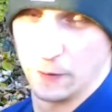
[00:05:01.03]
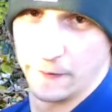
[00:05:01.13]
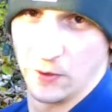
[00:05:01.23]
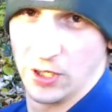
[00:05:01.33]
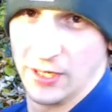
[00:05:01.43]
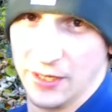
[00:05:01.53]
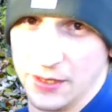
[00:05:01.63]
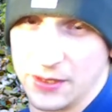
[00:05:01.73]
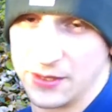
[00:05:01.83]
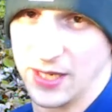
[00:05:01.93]
for uh,
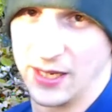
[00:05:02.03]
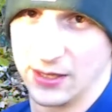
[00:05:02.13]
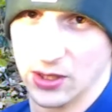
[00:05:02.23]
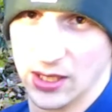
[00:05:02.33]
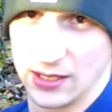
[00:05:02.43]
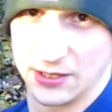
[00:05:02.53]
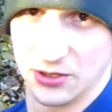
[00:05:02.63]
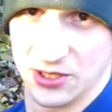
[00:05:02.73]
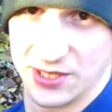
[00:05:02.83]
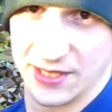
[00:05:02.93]
tying logs or
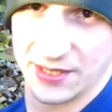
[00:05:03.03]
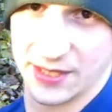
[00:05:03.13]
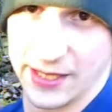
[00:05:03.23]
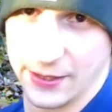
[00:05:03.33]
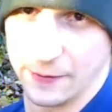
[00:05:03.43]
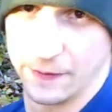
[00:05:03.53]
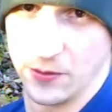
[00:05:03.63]
sticks together for